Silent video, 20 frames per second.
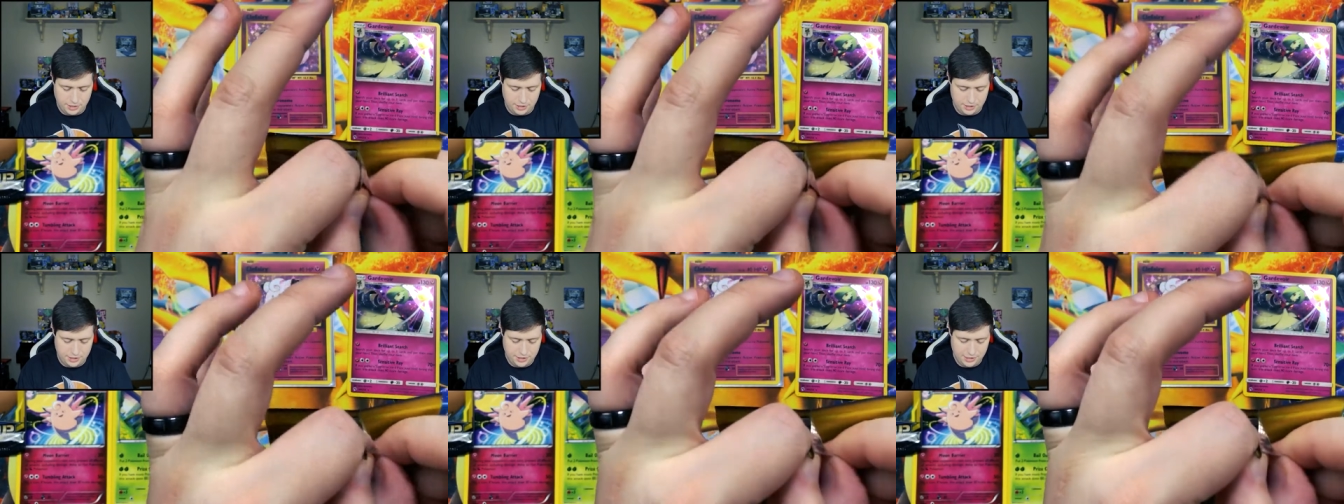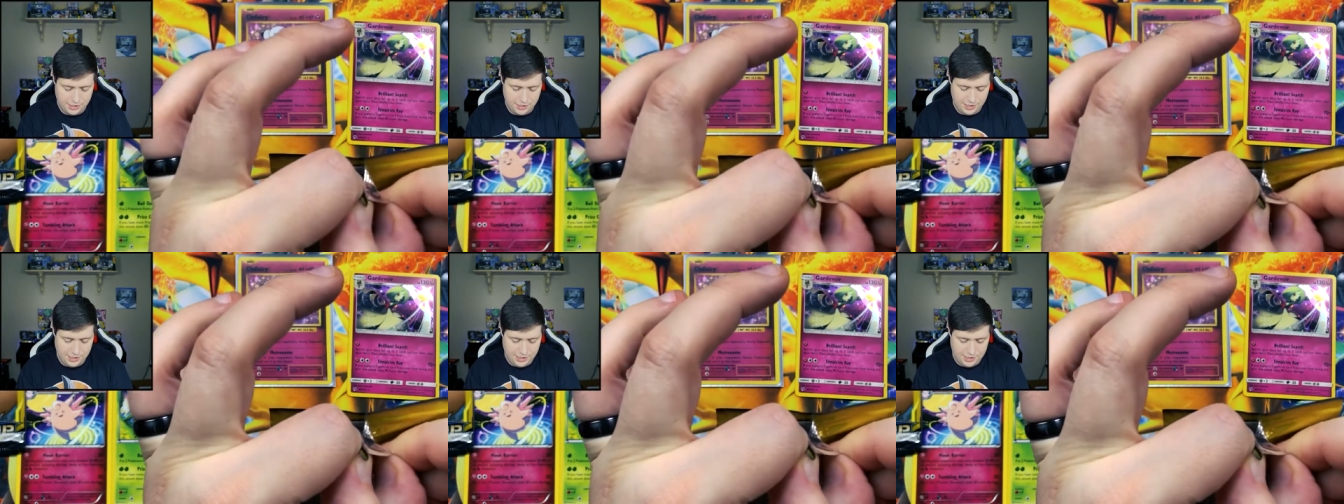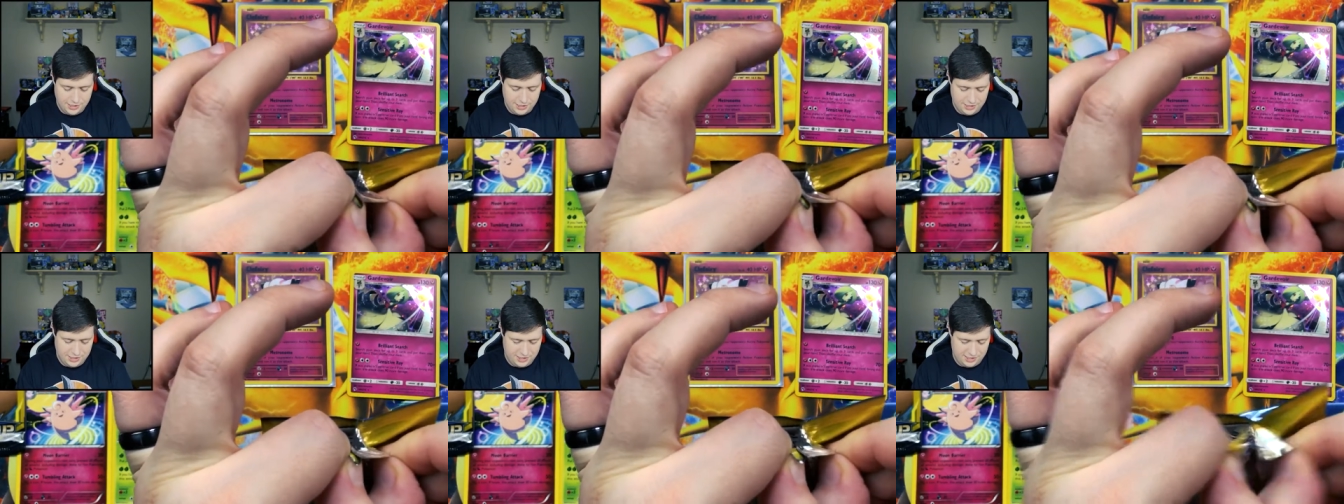out.
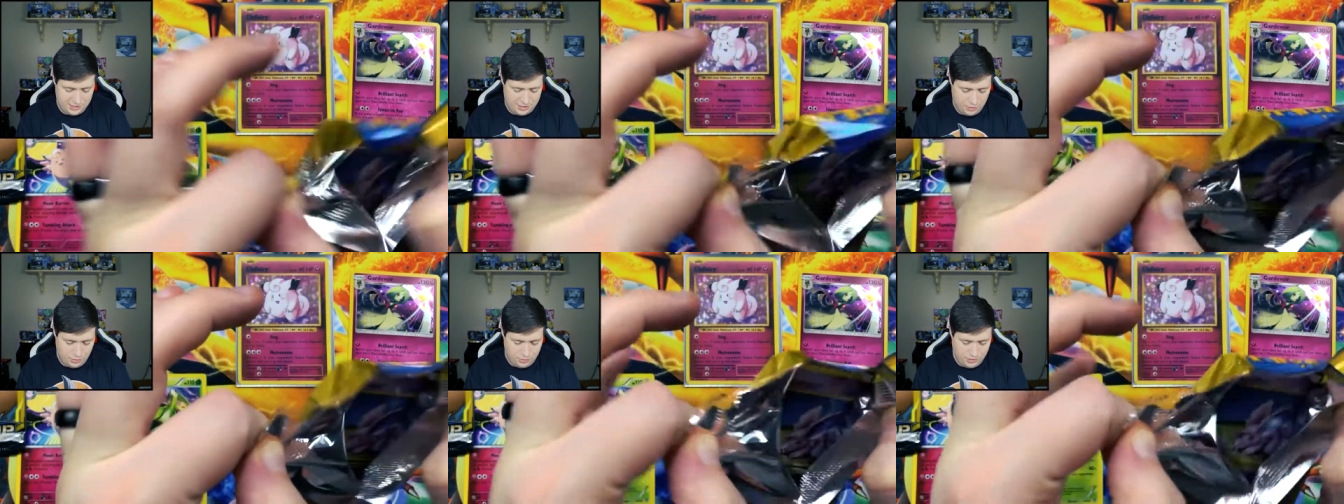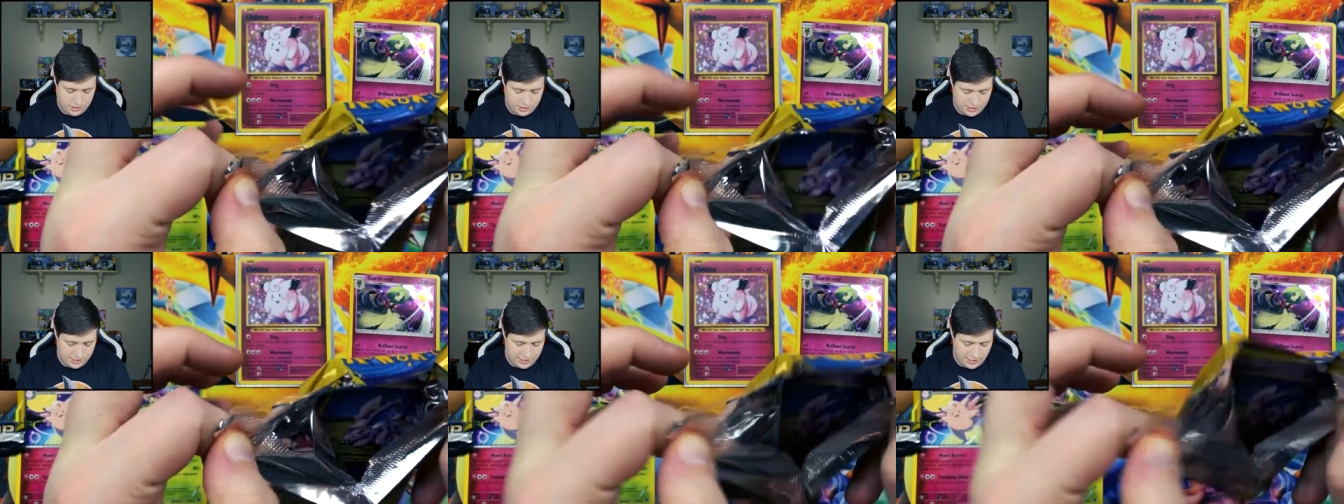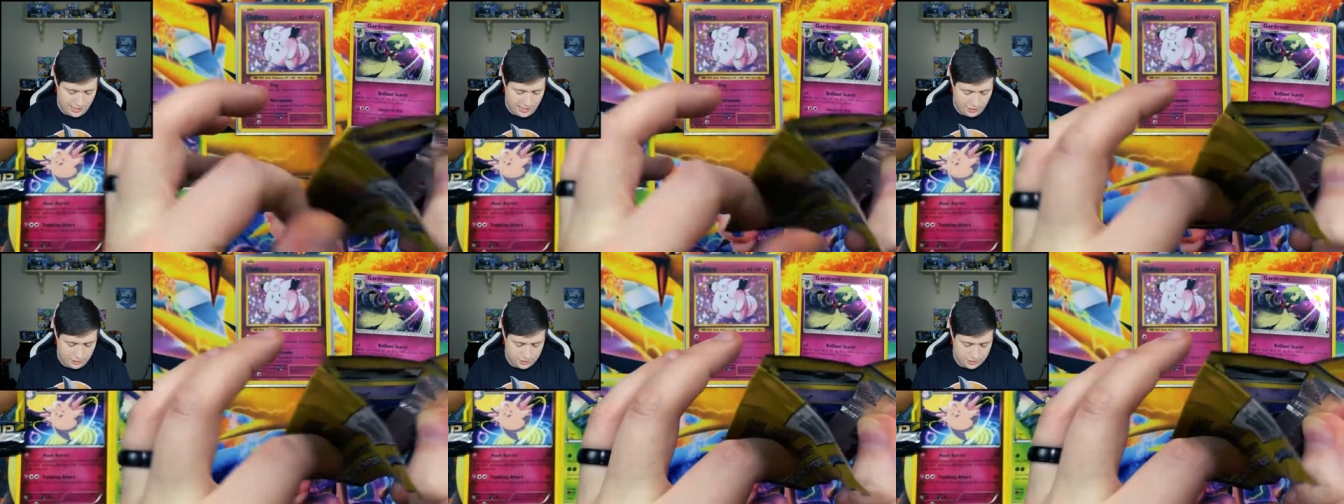Just so
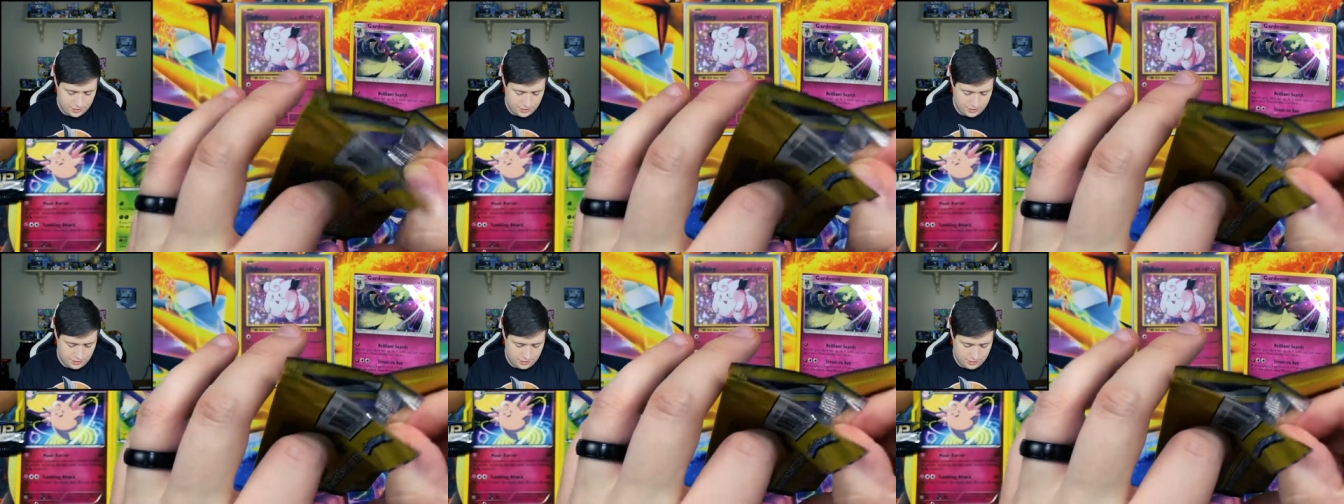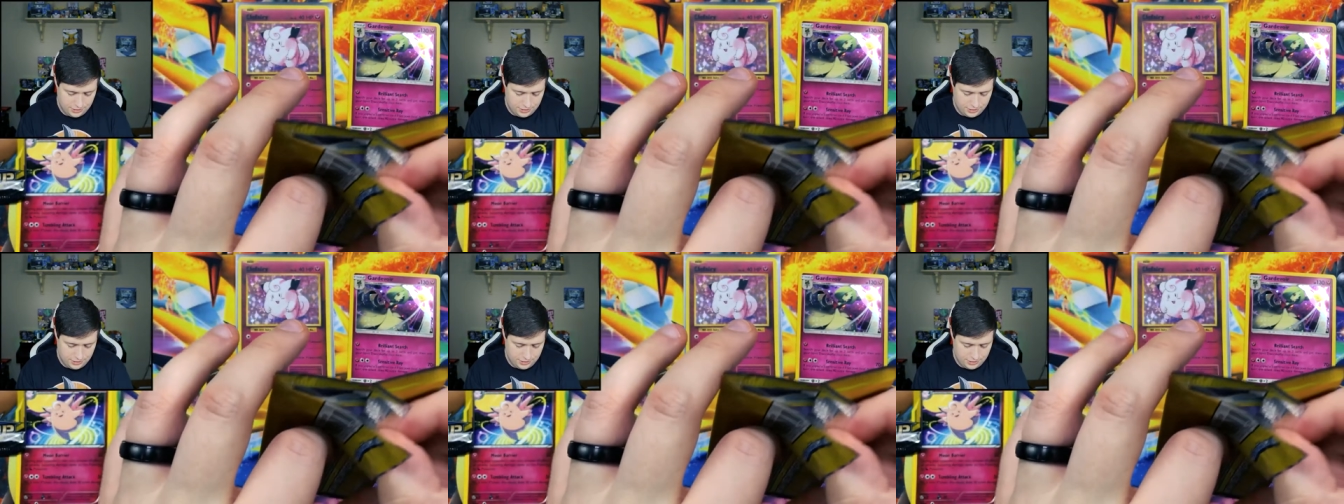nostalgic.